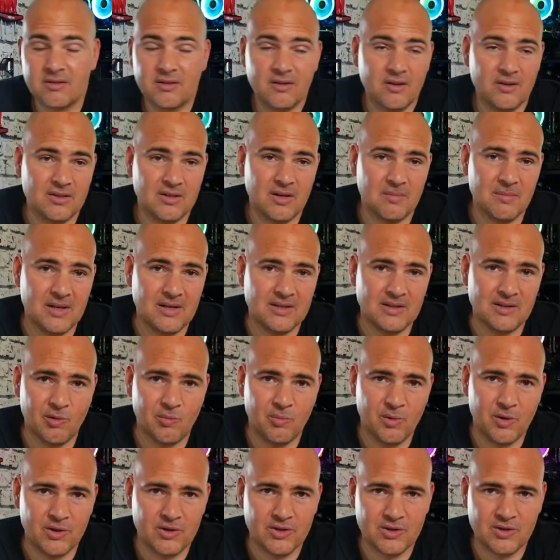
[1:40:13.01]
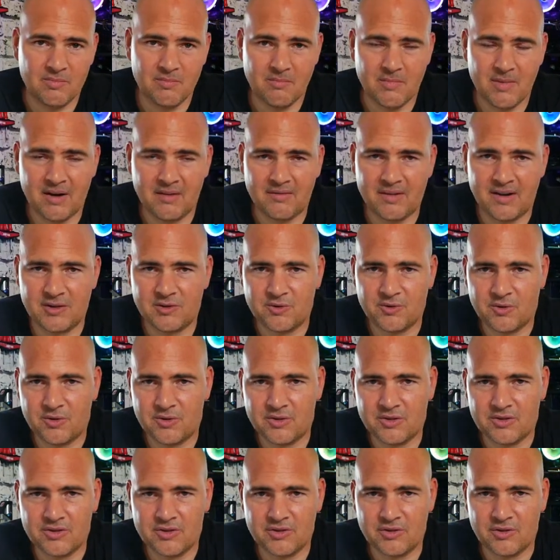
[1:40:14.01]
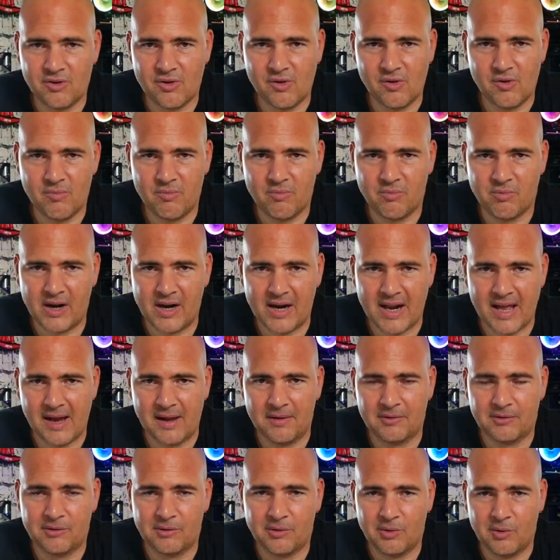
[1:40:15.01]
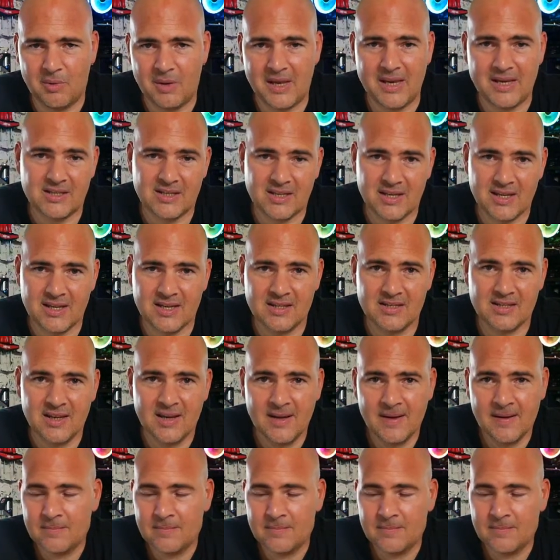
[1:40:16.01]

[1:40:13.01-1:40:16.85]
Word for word: because it means it'll push manufacturers to bring it out to PCs.